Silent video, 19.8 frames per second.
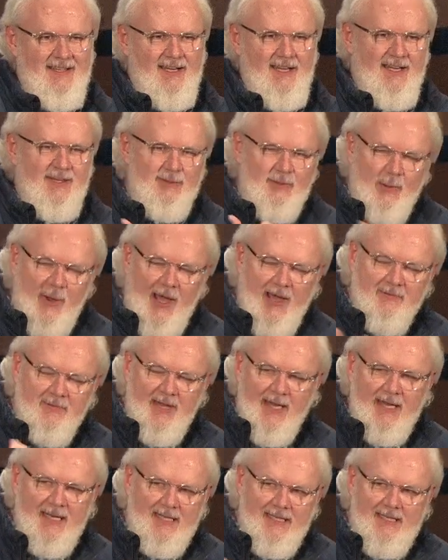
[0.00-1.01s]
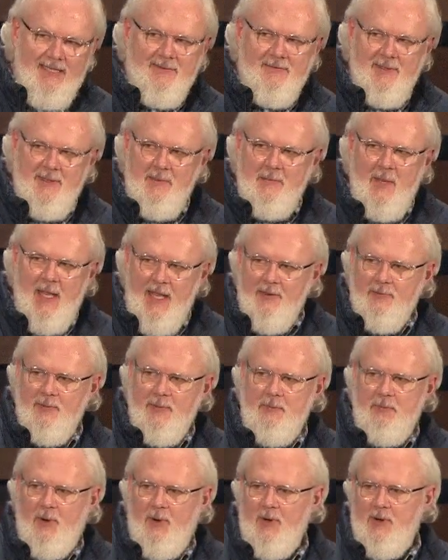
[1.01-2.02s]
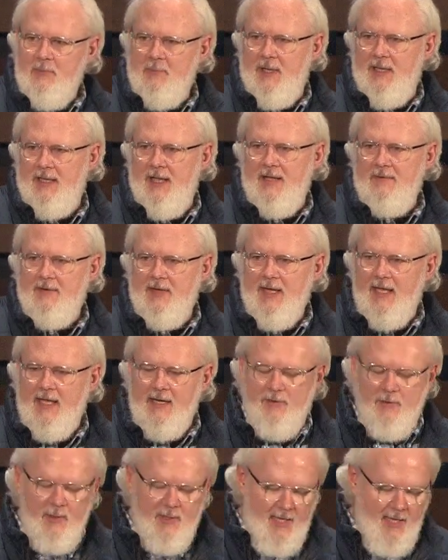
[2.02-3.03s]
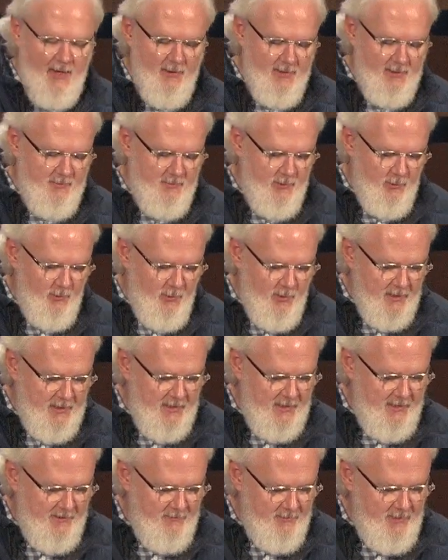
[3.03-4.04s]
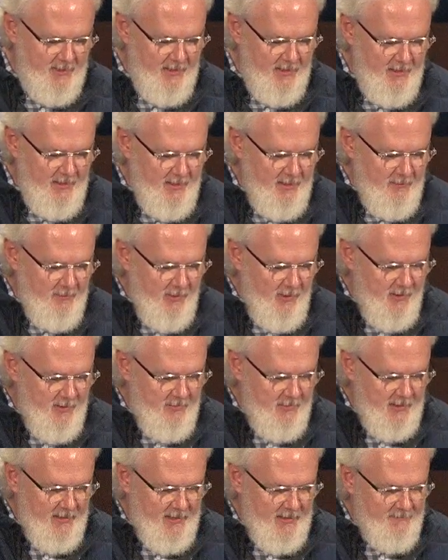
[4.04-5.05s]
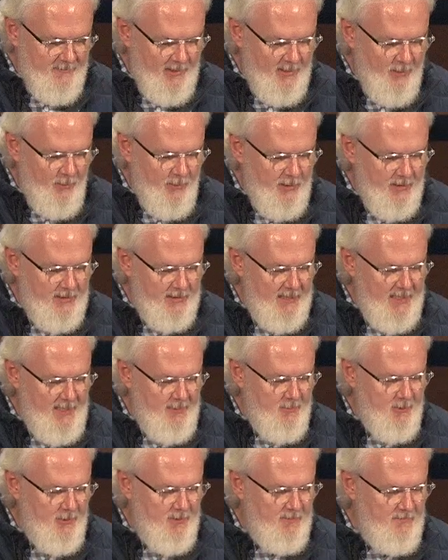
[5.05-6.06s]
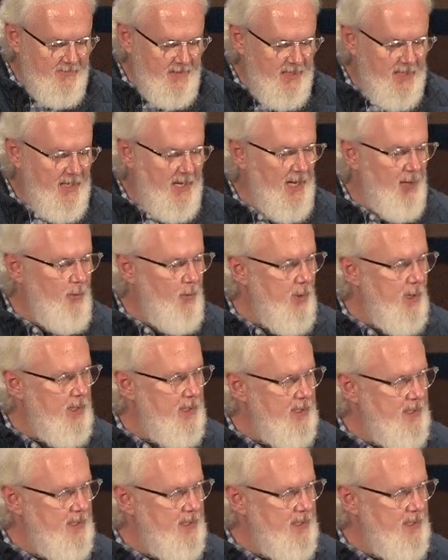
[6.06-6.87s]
And so I've got to give him every part of my life. I got to allow him to work at every part of my life. I don't want to labor in vain. I want